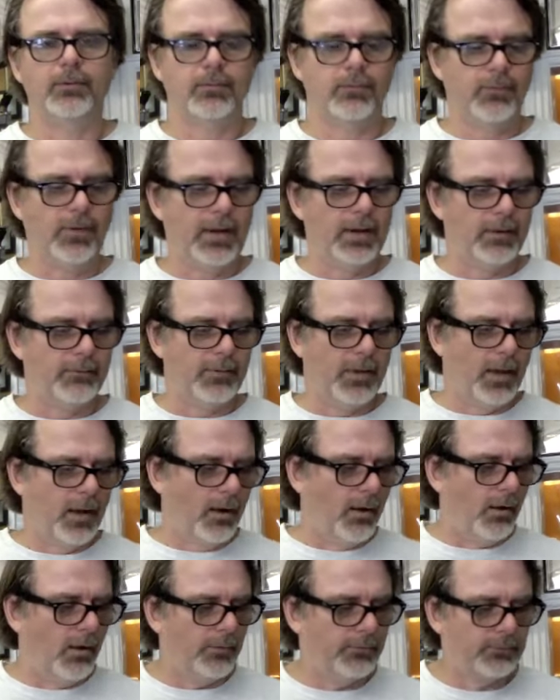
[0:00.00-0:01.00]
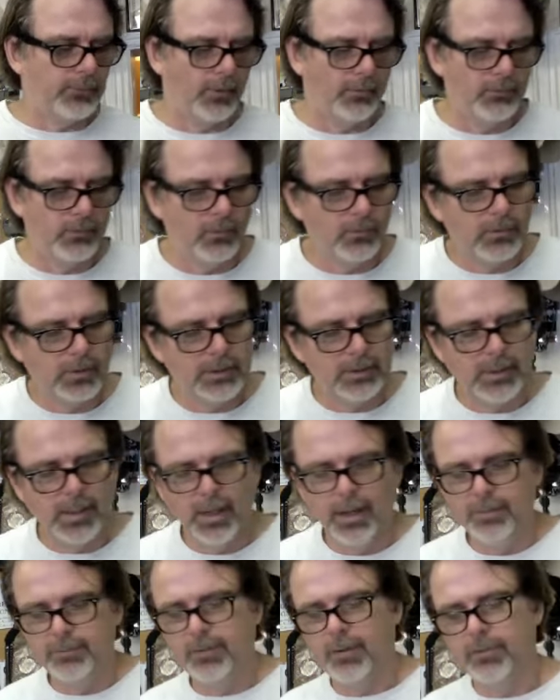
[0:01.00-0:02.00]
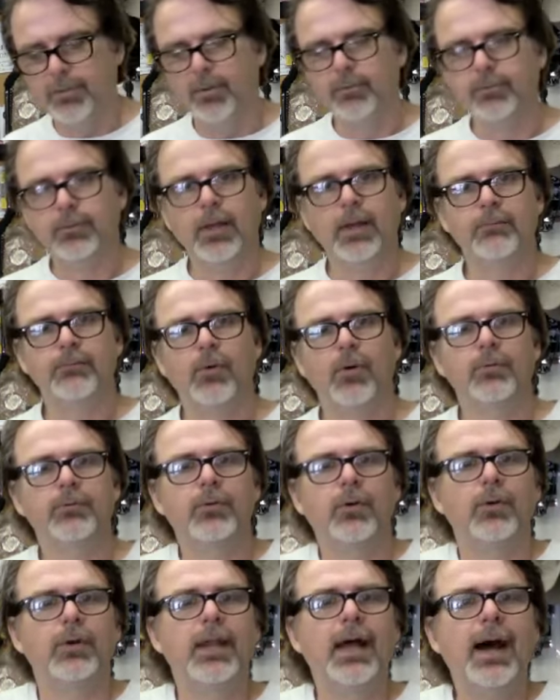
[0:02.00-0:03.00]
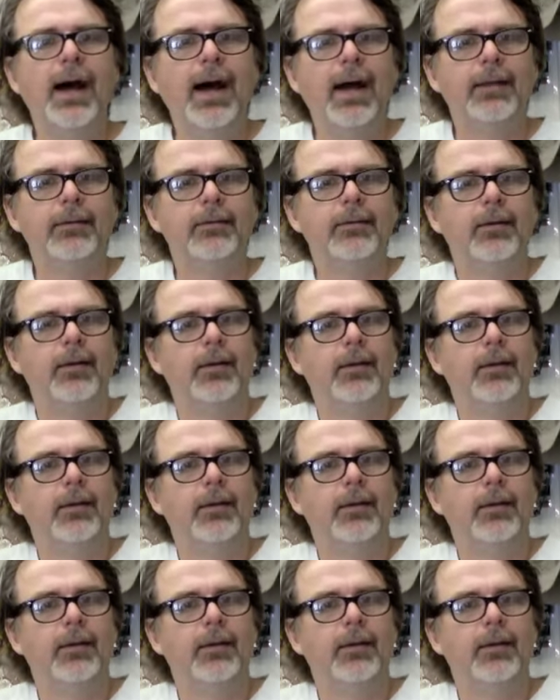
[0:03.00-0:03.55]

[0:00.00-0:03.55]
found. Also, you can get, now those headphones are not